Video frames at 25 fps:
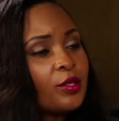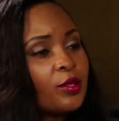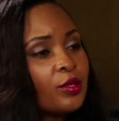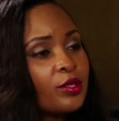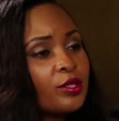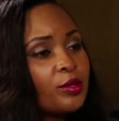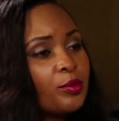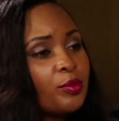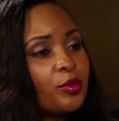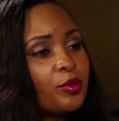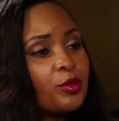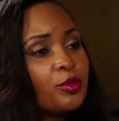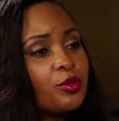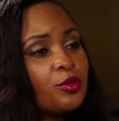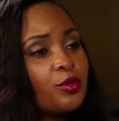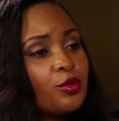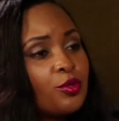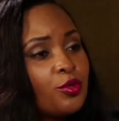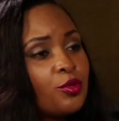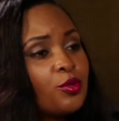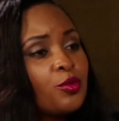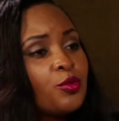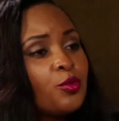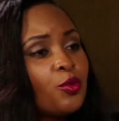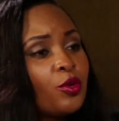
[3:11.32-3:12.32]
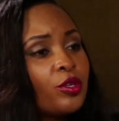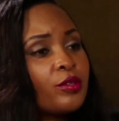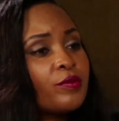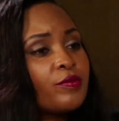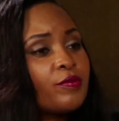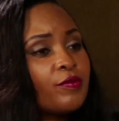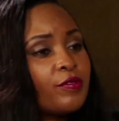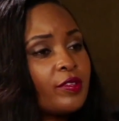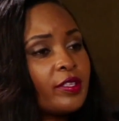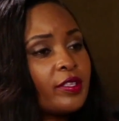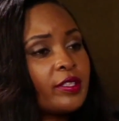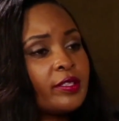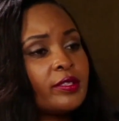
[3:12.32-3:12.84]
You're supposed to do what
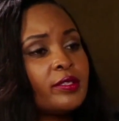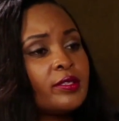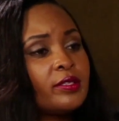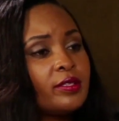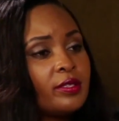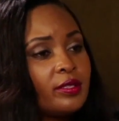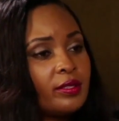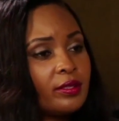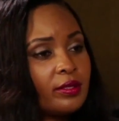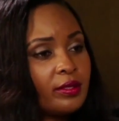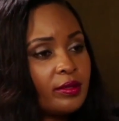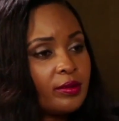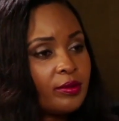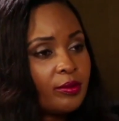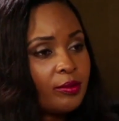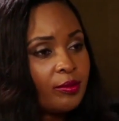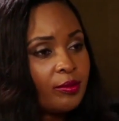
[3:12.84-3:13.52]
feels